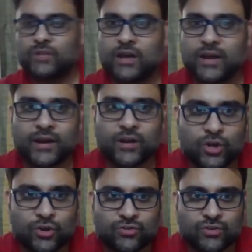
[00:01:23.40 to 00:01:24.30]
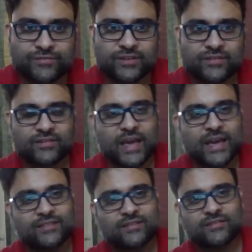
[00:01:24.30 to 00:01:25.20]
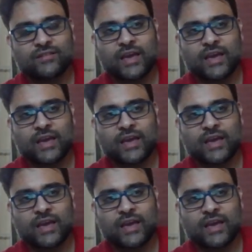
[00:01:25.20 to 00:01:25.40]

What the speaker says: Correct? So if this is A, this is